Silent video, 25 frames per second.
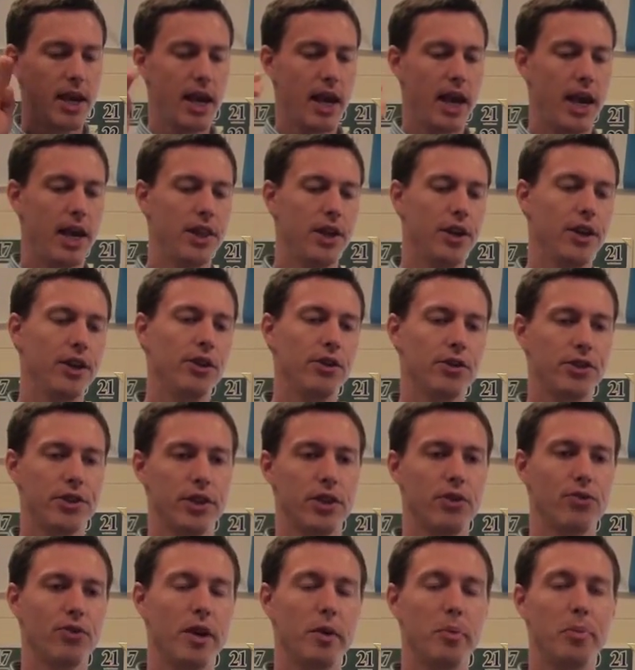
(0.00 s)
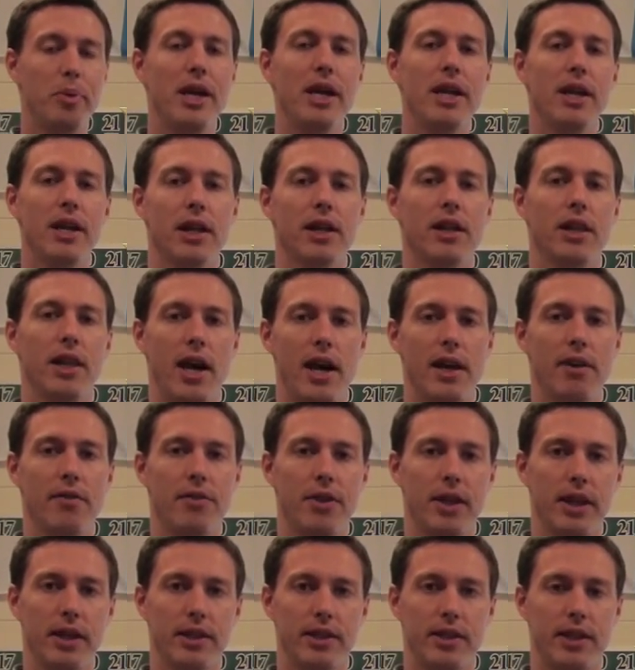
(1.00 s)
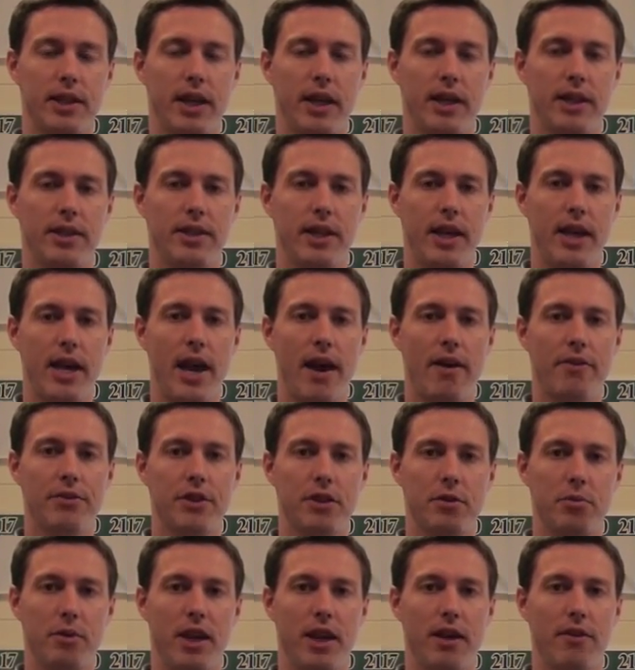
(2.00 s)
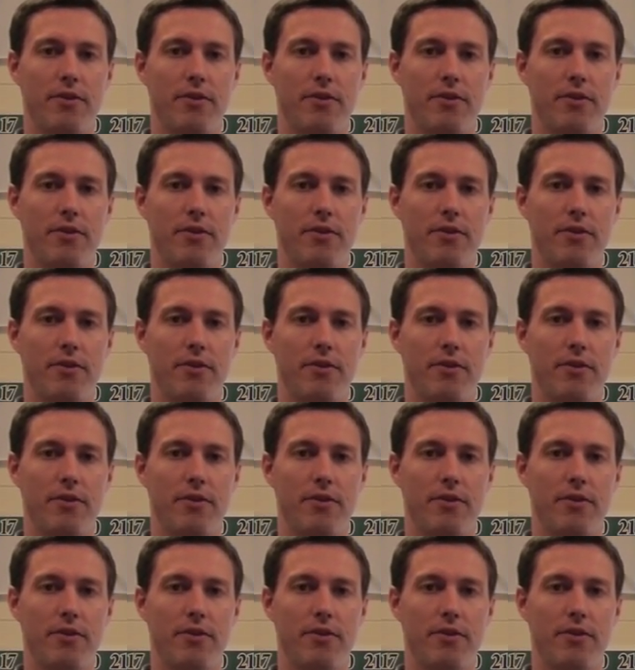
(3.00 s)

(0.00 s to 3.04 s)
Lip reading: and they're used to repeating a lot of things that I say after me.